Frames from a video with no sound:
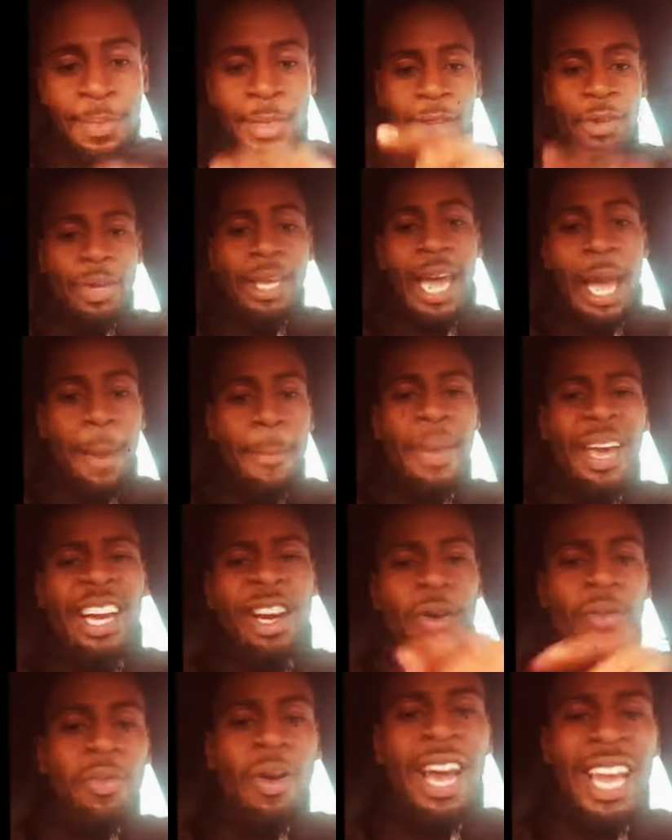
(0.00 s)
you can't make
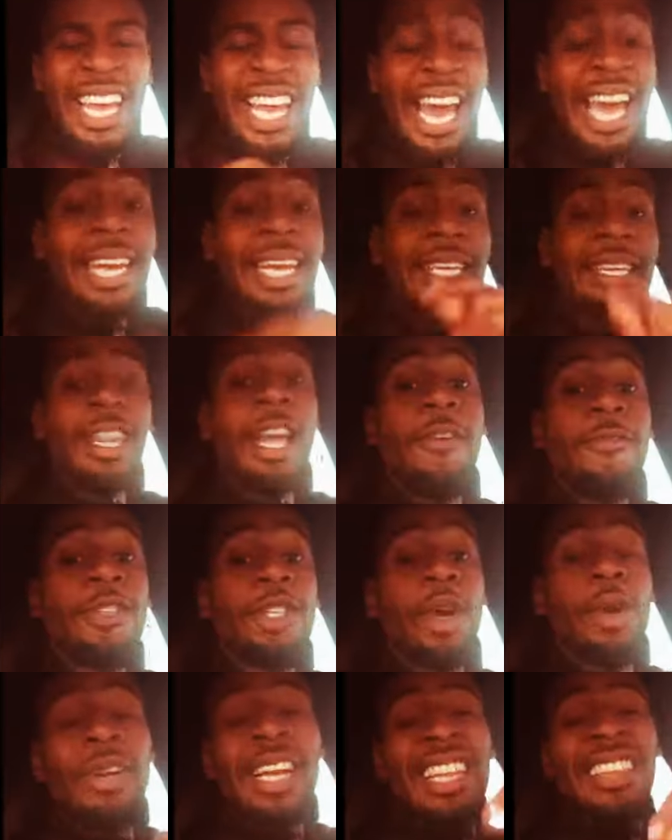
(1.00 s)
a right and a left
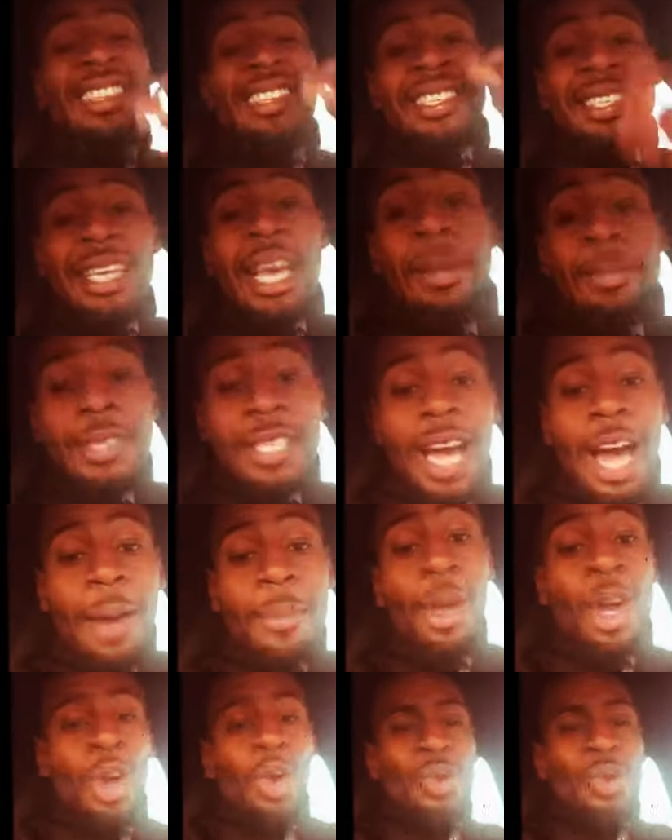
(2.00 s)
turn at the same time.